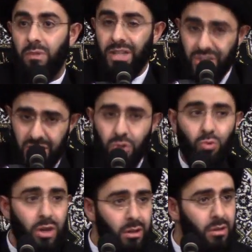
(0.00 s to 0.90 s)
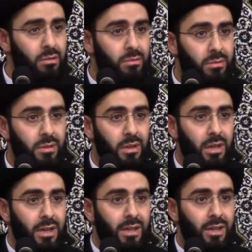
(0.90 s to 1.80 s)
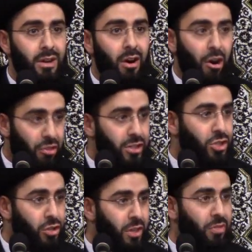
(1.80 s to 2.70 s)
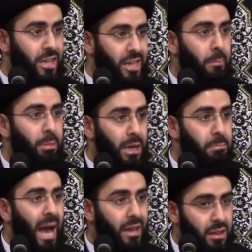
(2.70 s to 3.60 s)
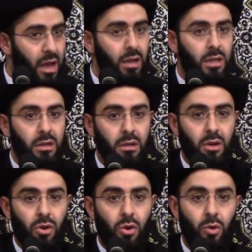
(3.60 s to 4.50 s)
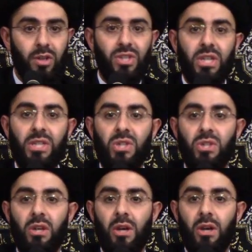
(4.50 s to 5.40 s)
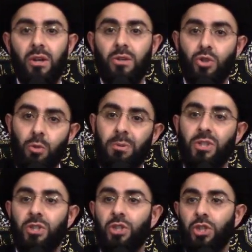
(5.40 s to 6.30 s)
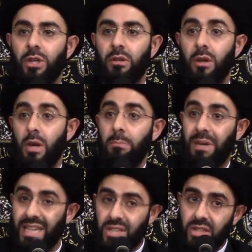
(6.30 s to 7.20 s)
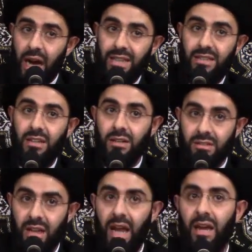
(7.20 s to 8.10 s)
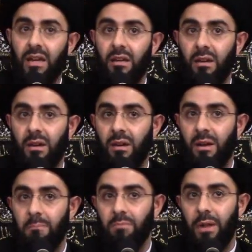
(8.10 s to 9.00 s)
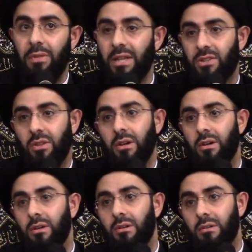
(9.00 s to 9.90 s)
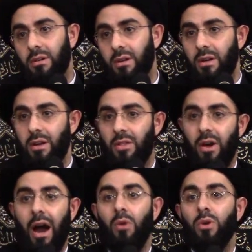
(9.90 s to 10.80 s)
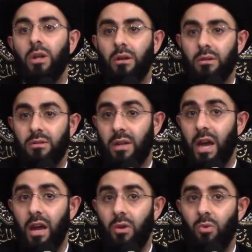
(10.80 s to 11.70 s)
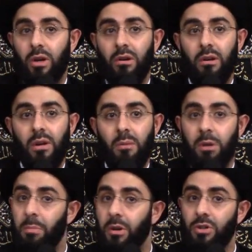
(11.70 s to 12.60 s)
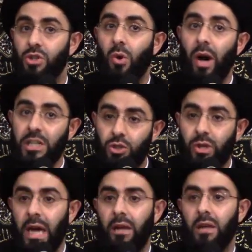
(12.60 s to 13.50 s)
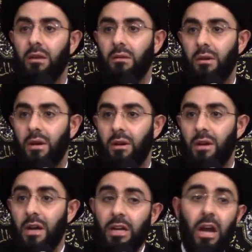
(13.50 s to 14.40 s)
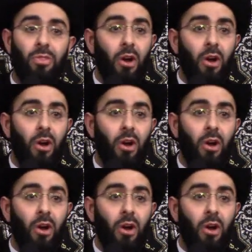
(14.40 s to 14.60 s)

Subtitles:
Is this real? Are there certain things that bring bad luck? Or is this superstition? Because until today, and that's the irony today, when people are so educated, yet